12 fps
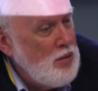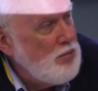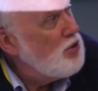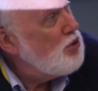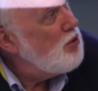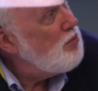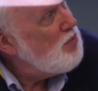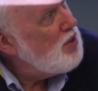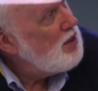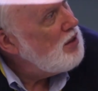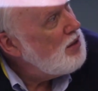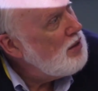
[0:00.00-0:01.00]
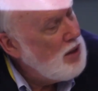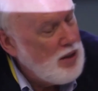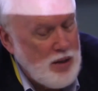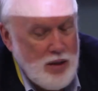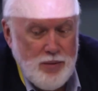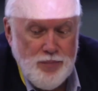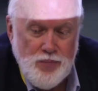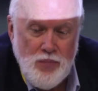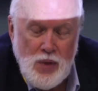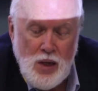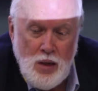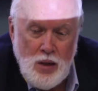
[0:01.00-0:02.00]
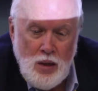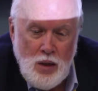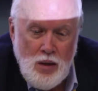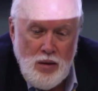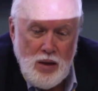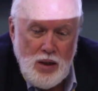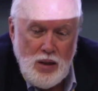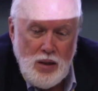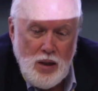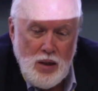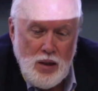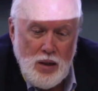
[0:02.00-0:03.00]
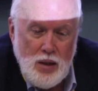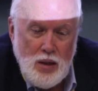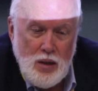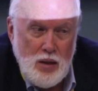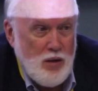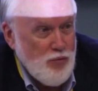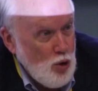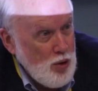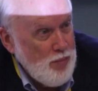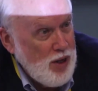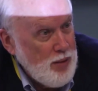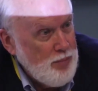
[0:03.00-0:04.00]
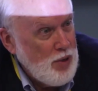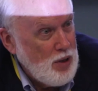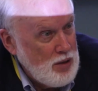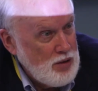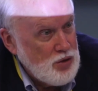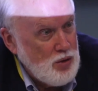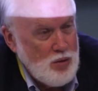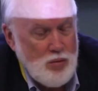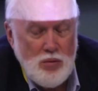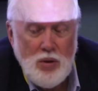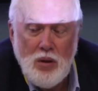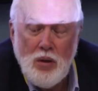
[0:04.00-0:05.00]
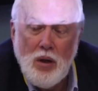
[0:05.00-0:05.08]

Resumed the nivolumab on its own,